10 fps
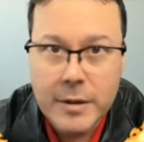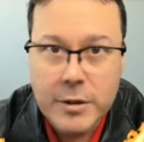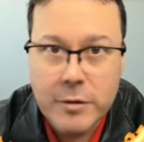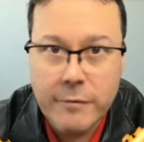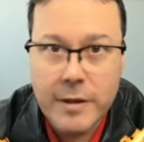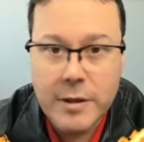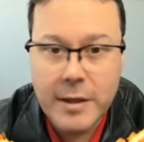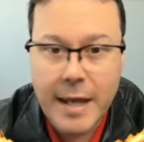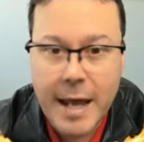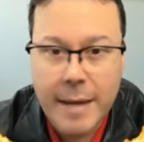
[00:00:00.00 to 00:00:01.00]
to finish
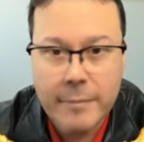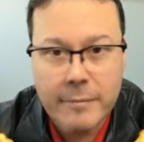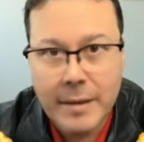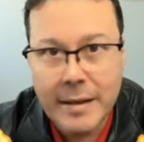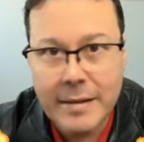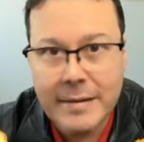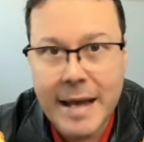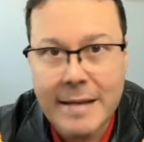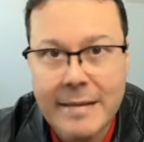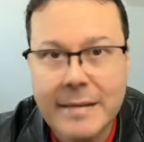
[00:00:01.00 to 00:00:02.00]
the game and
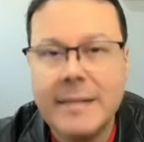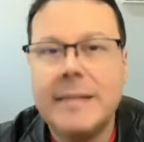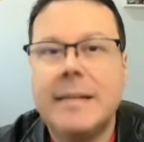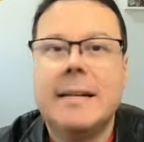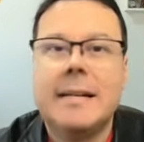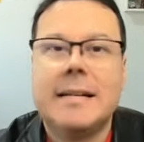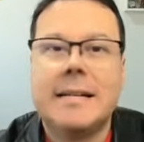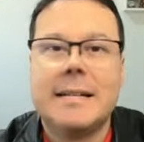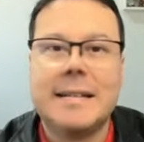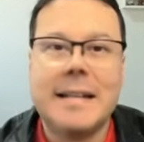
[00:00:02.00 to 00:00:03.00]
get
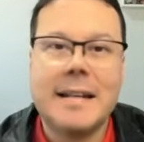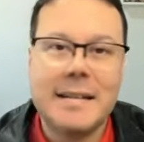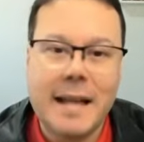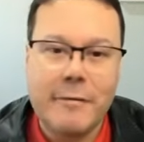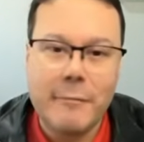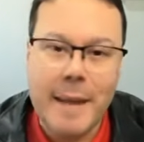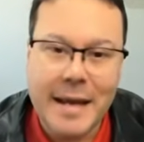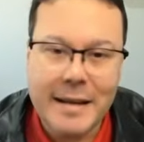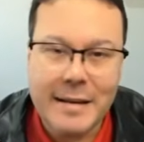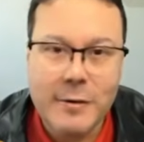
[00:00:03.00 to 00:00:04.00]
6 life
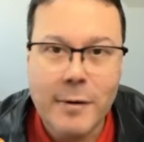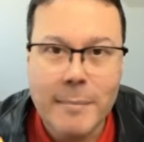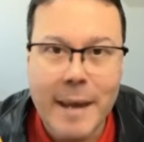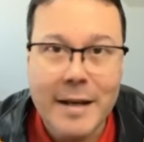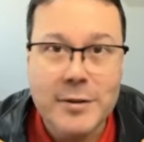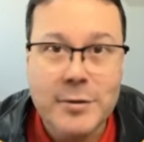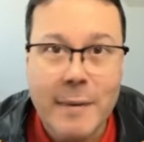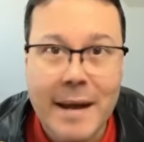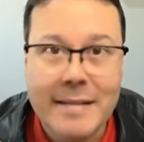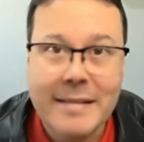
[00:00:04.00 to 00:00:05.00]
back, going back to
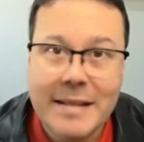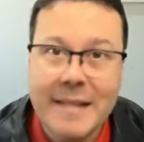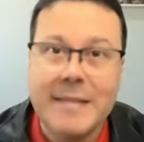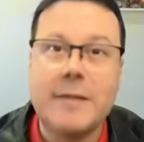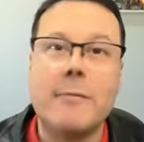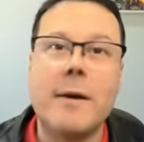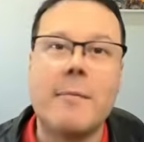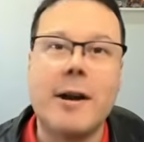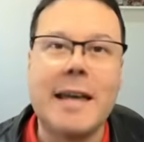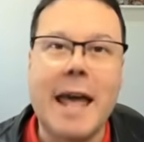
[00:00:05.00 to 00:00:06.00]
20. That's it. One
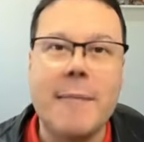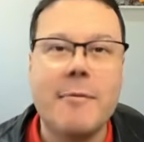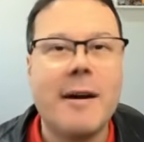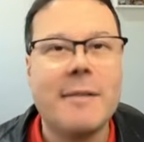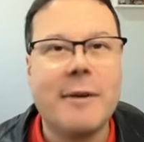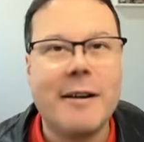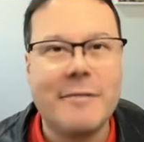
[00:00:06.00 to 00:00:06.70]
more game, one more